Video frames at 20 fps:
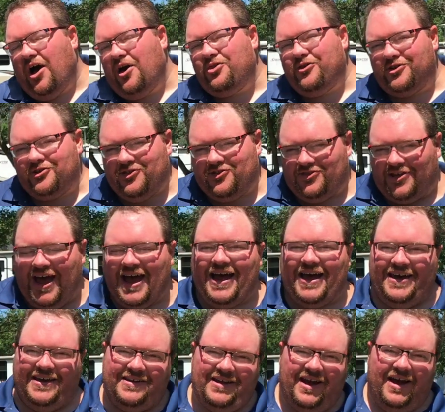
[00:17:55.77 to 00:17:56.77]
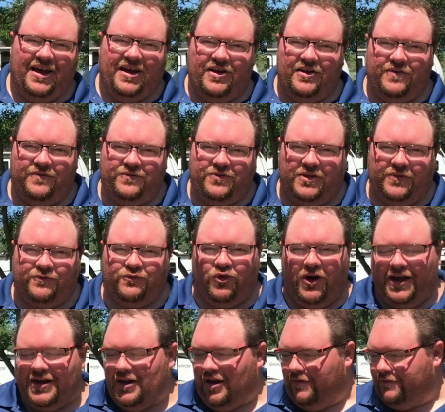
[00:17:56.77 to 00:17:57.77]
other side of the
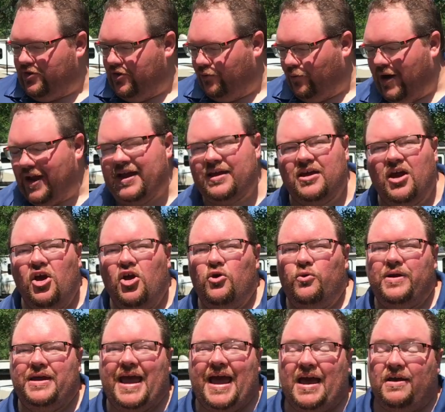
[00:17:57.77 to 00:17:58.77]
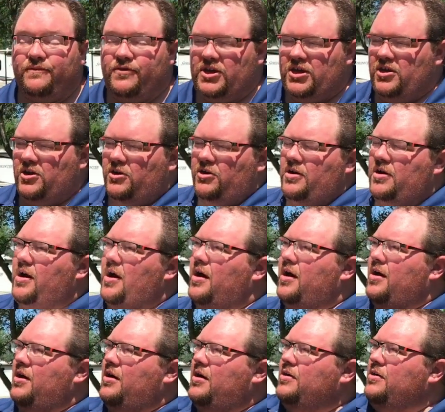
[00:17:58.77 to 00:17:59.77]
front of the rig. We have here
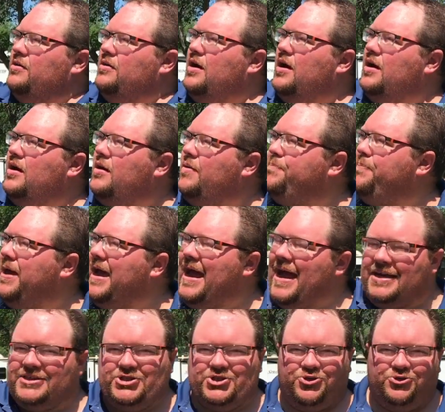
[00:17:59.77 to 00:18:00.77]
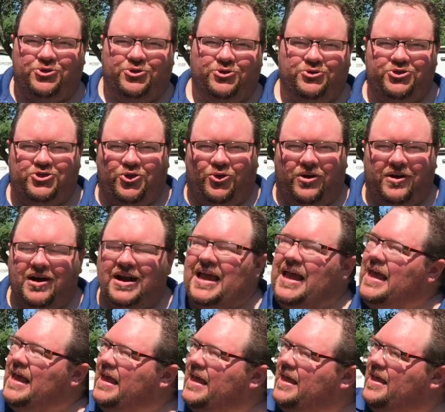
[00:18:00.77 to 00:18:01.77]
our pass-through door.
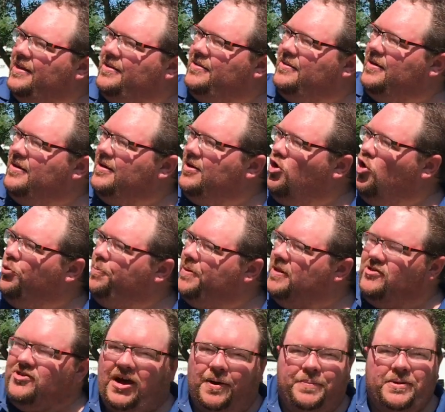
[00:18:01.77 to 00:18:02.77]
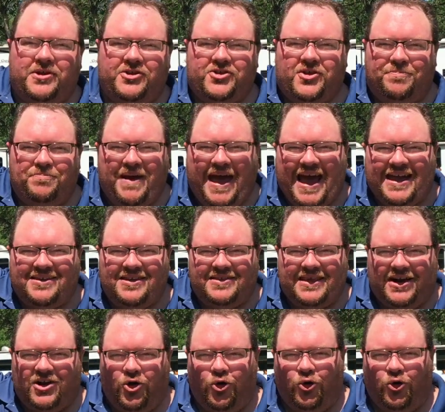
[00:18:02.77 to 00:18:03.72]
It uh, opens up and there's a magnet that